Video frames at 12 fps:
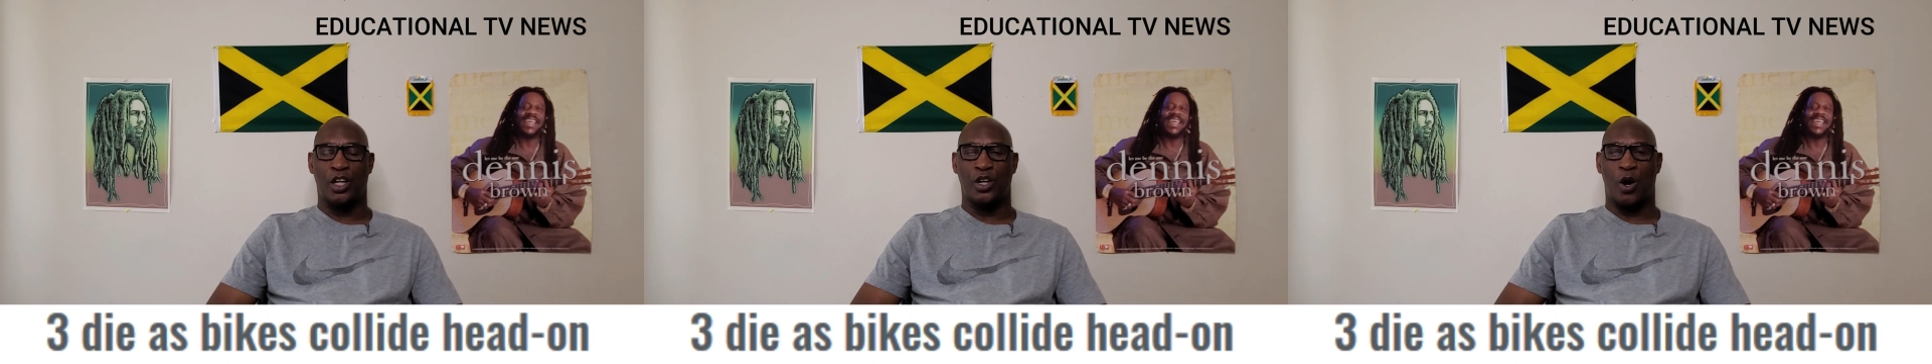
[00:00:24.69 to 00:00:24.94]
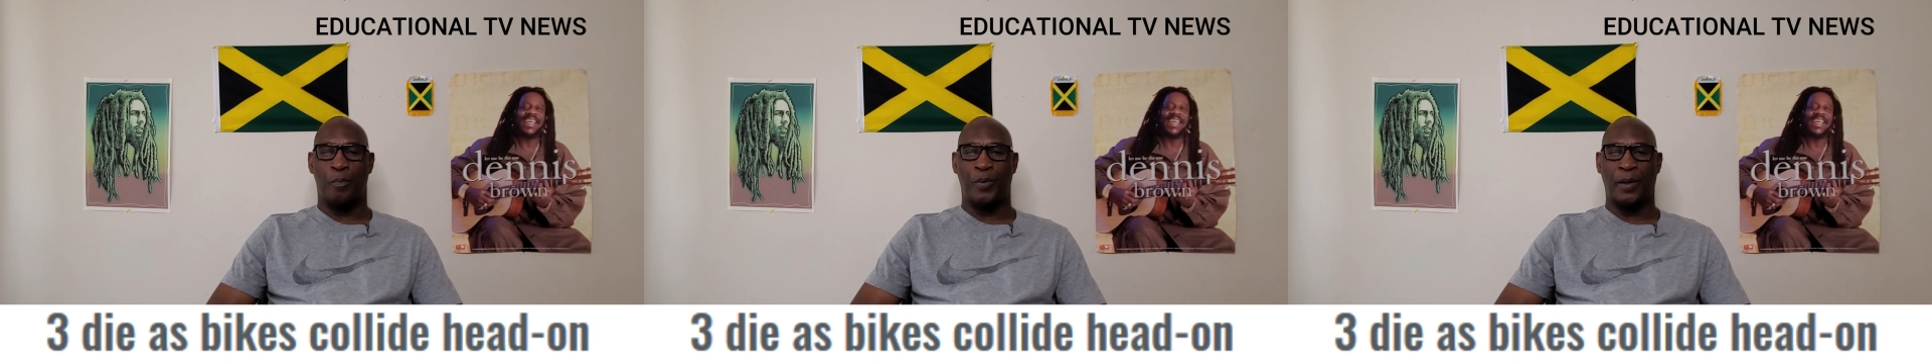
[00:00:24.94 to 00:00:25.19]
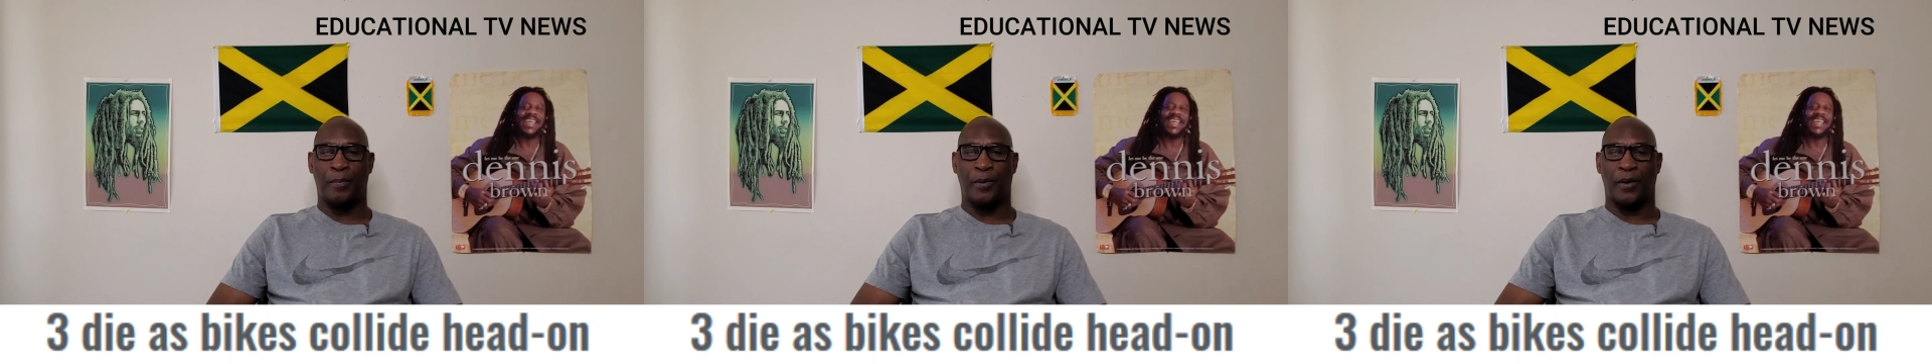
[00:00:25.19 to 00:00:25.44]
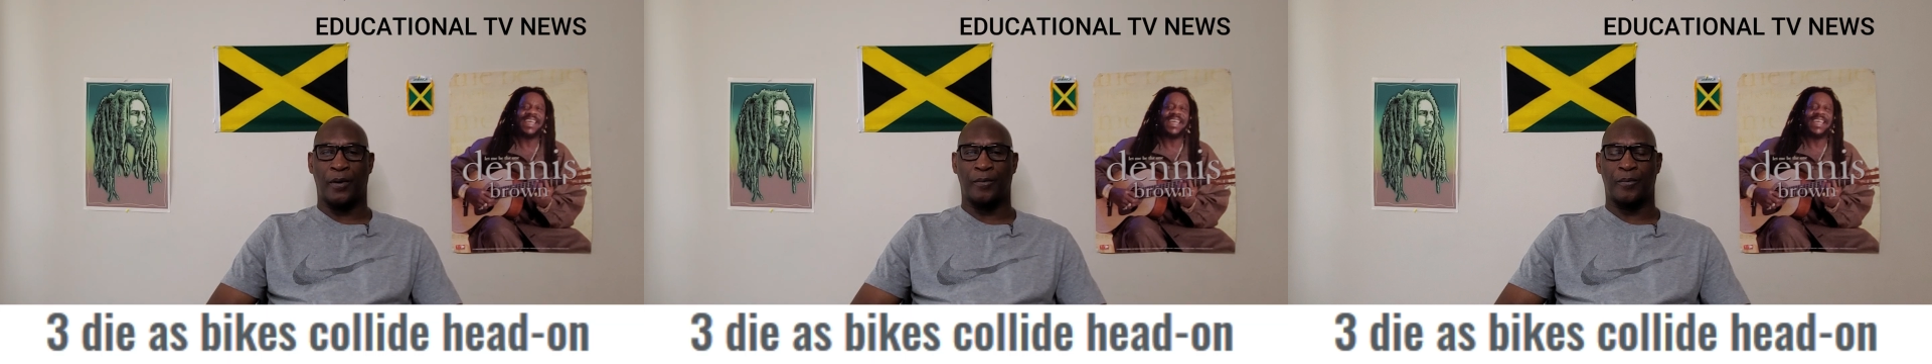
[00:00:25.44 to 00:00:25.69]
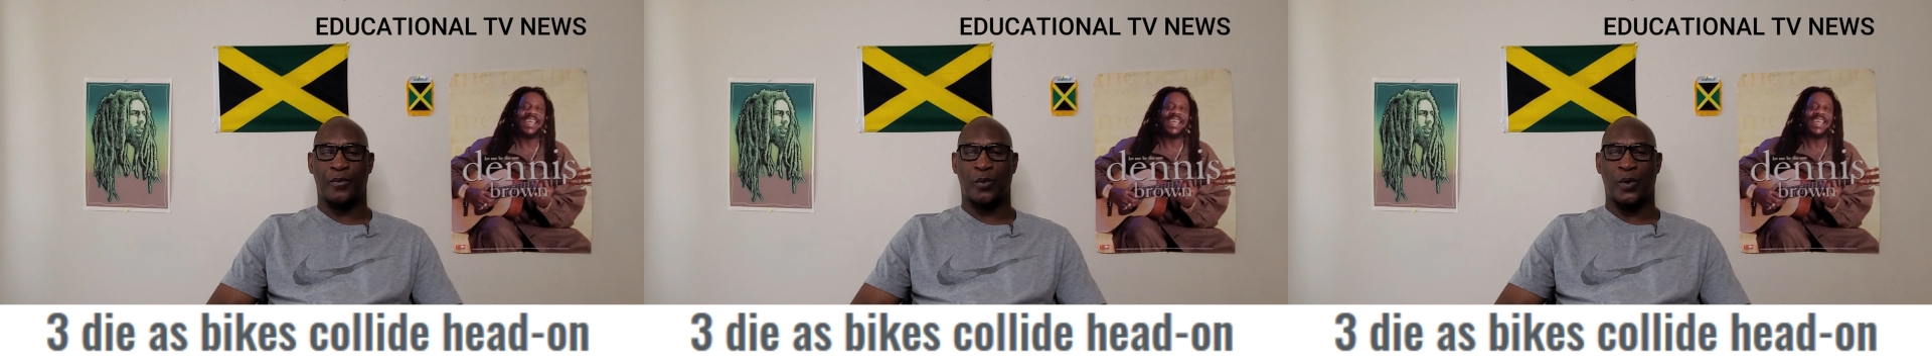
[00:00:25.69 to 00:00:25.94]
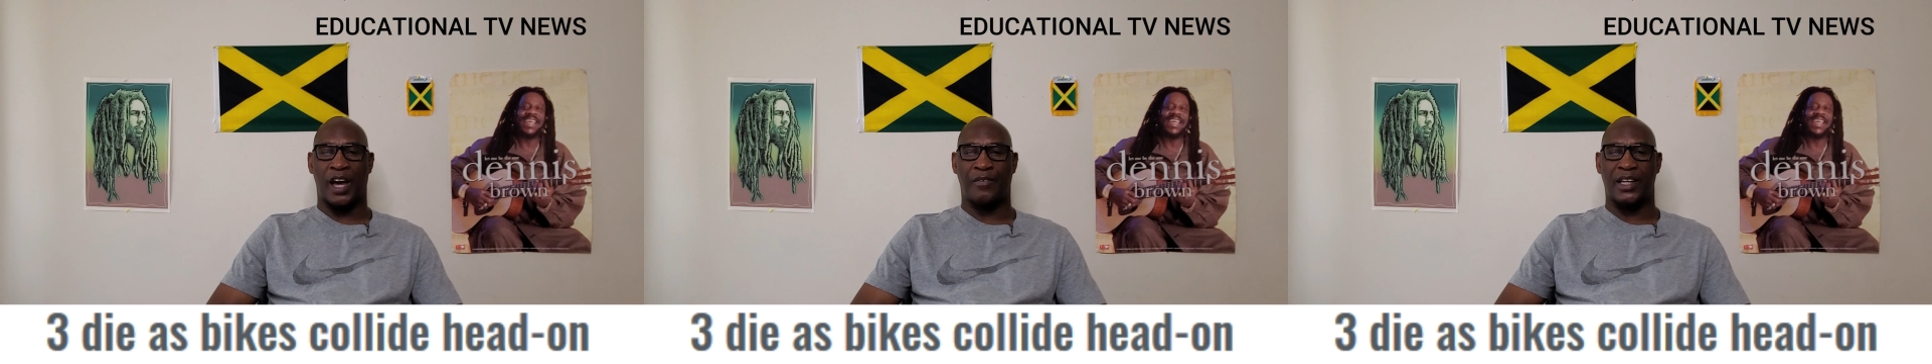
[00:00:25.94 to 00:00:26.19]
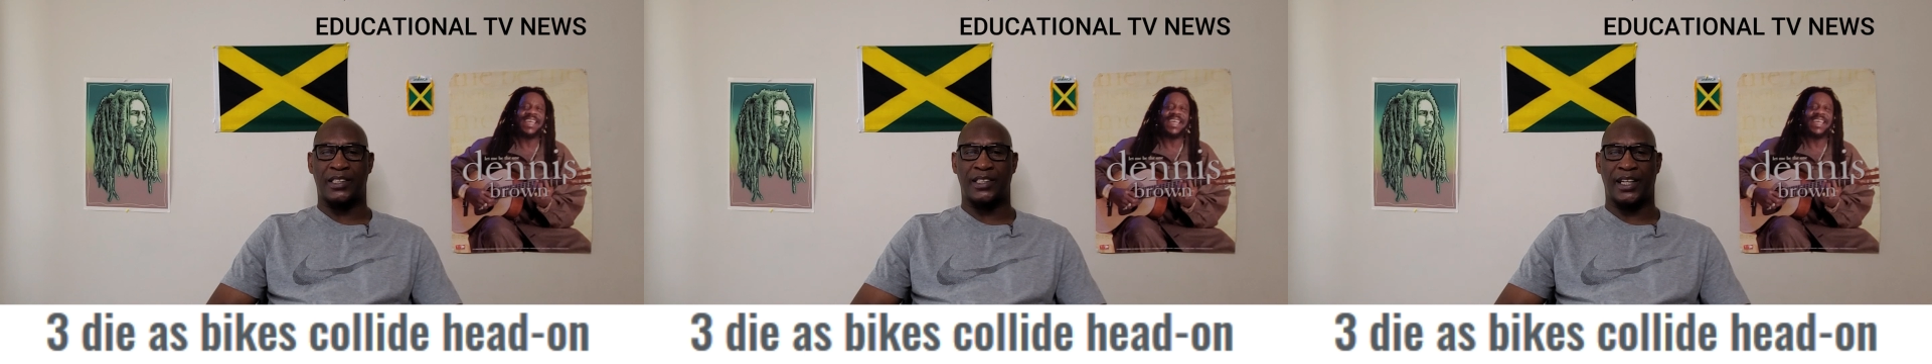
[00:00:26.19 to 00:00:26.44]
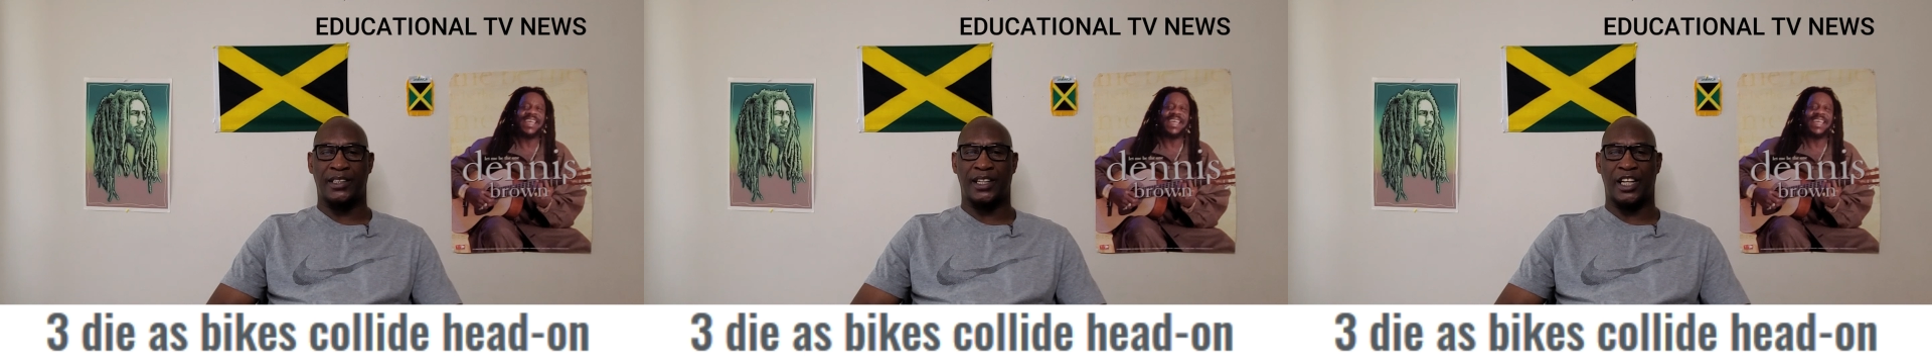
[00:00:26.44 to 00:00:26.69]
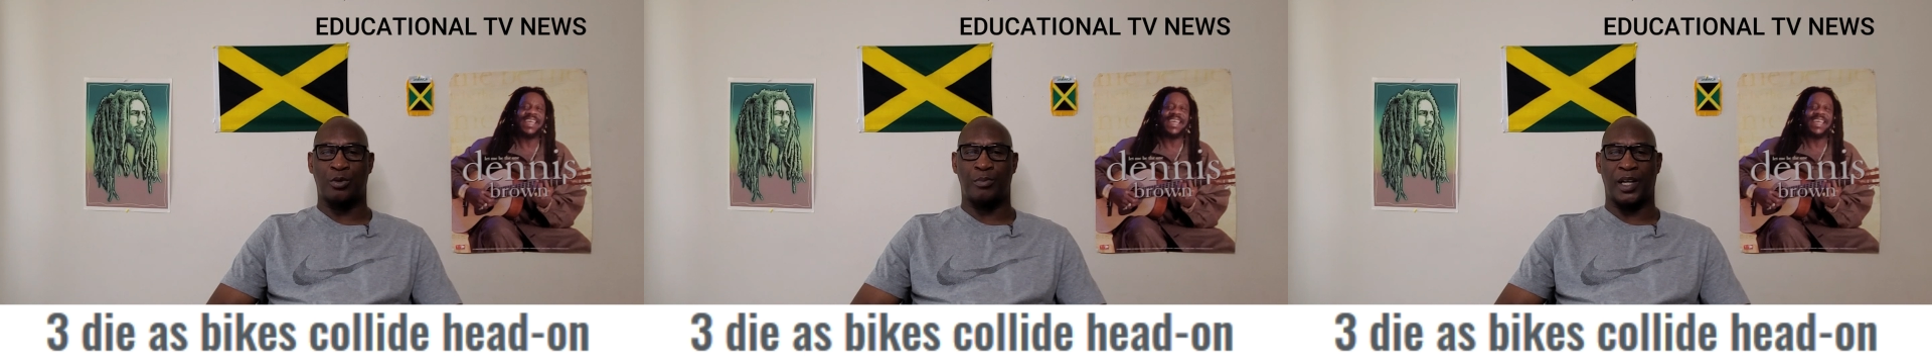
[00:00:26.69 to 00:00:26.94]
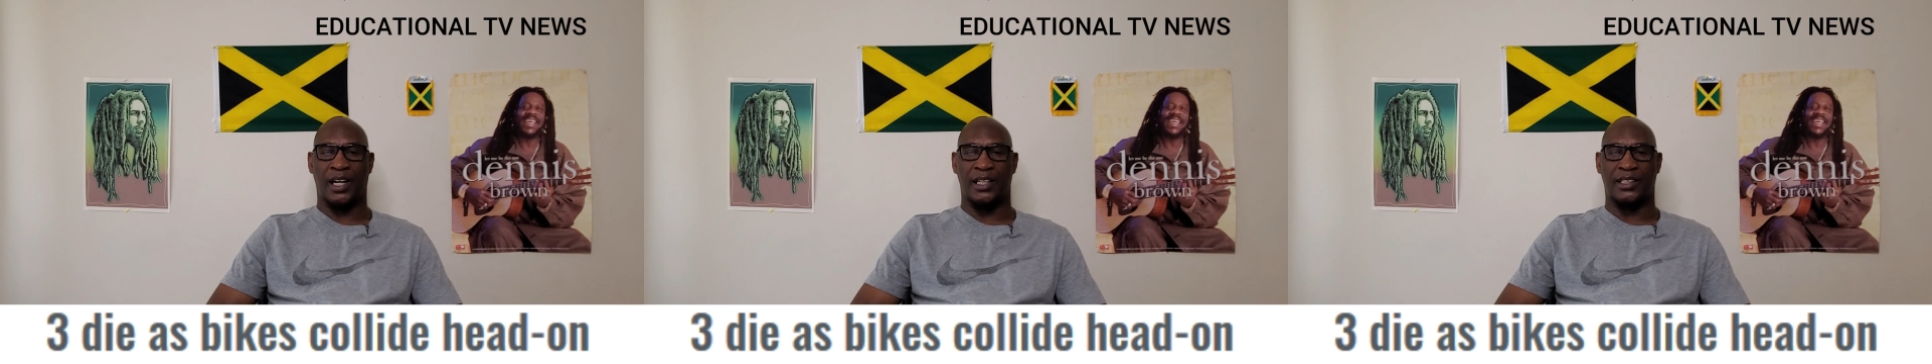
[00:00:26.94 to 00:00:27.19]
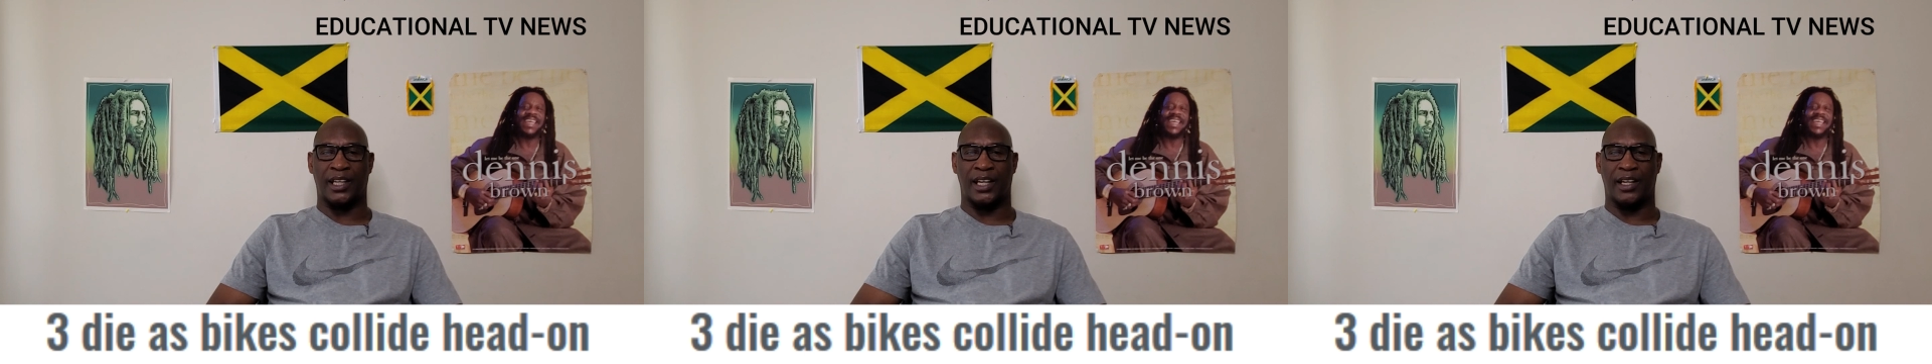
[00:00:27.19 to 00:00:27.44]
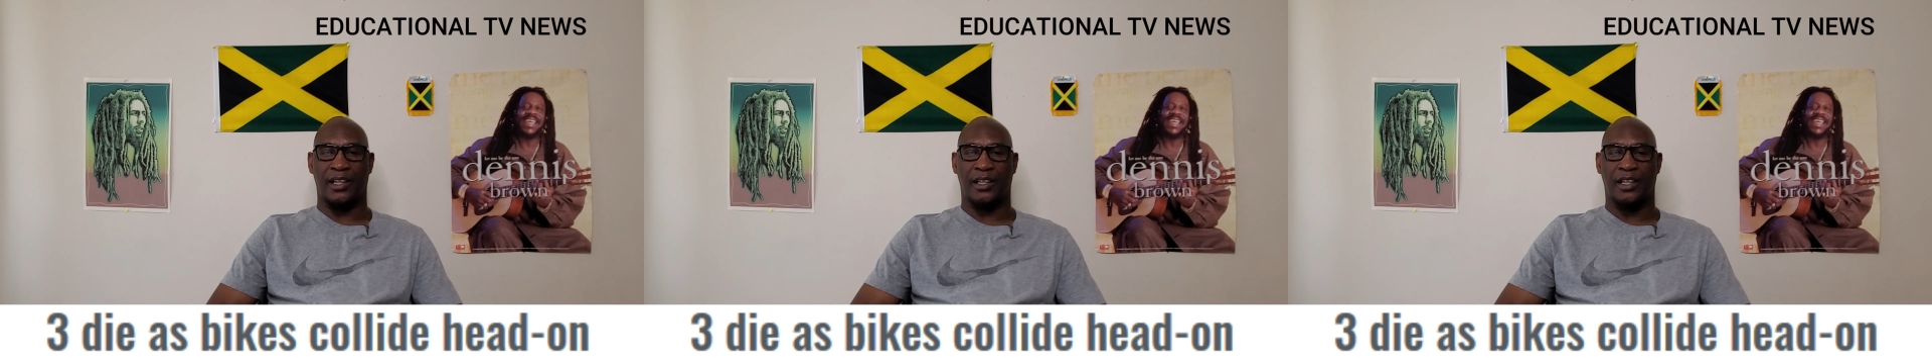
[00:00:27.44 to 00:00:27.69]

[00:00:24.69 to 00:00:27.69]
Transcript: Now people, we have a saying in Jamaica say,